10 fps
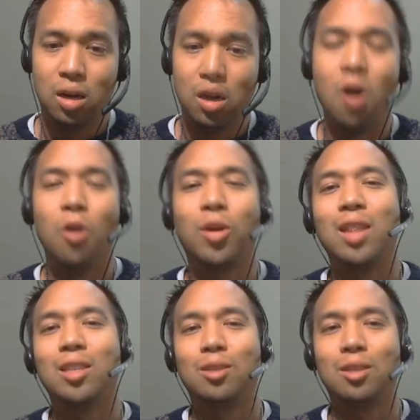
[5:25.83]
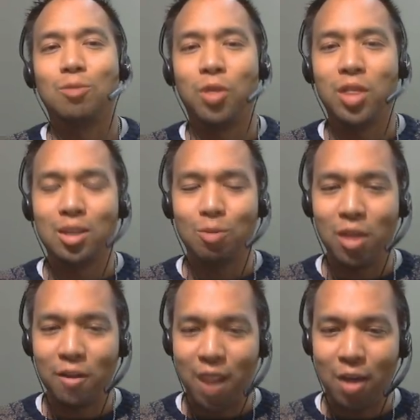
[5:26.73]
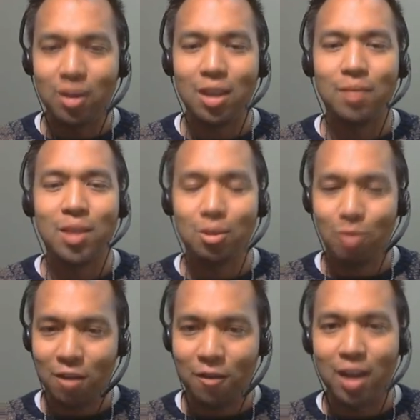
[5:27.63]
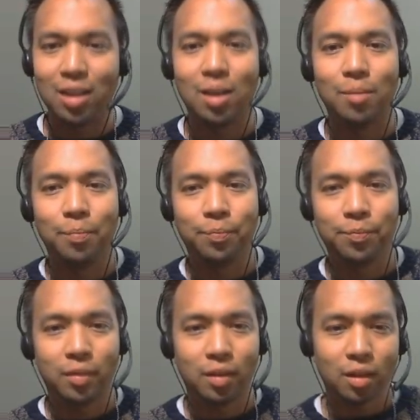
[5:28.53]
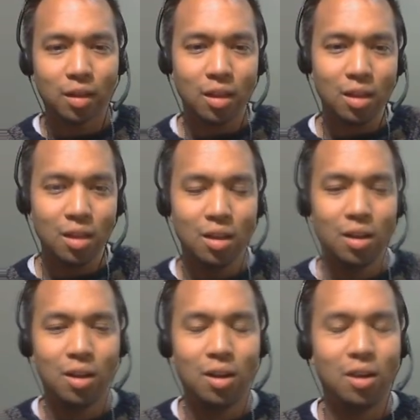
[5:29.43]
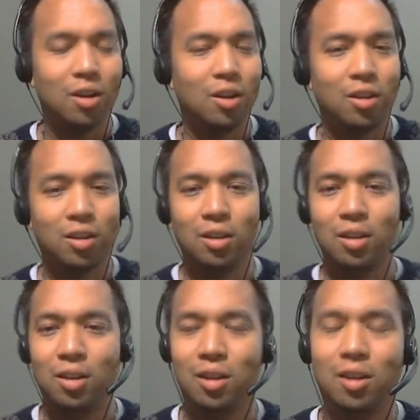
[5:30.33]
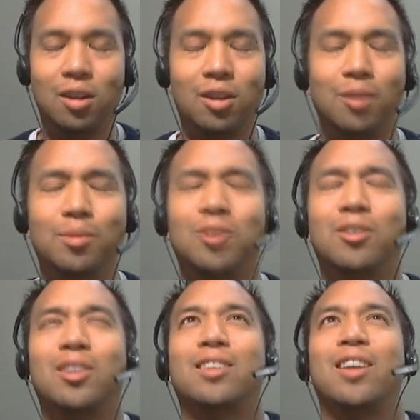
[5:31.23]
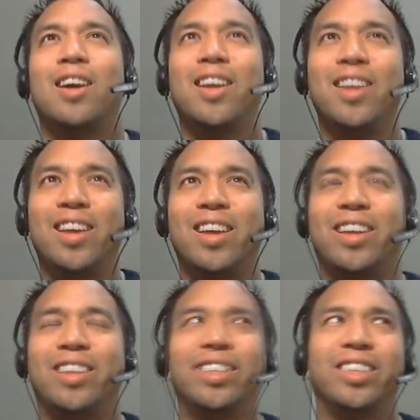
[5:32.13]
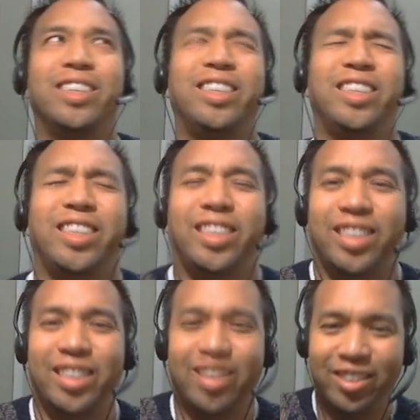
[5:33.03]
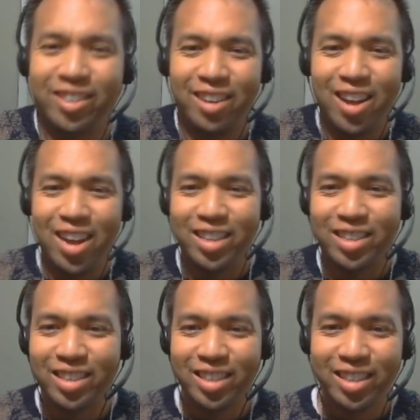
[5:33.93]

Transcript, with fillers: Oh, okay, this is where they found him. This is where they find him. Oh, oh, I'm so excited! Woo, this is so great!